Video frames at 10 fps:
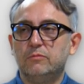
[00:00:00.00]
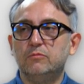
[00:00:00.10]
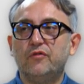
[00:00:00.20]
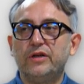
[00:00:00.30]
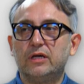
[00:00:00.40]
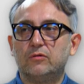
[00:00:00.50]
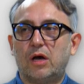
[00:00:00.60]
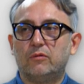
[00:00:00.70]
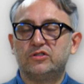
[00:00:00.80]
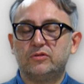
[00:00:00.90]
moving
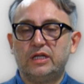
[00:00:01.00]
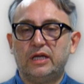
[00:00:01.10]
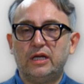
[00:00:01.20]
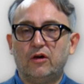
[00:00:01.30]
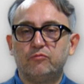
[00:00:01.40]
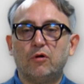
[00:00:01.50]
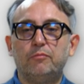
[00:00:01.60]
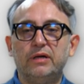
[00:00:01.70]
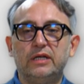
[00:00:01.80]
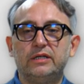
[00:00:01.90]
around. So the idea of
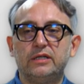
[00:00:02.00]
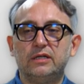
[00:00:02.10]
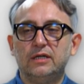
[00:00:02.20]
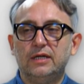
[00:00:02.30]
mobility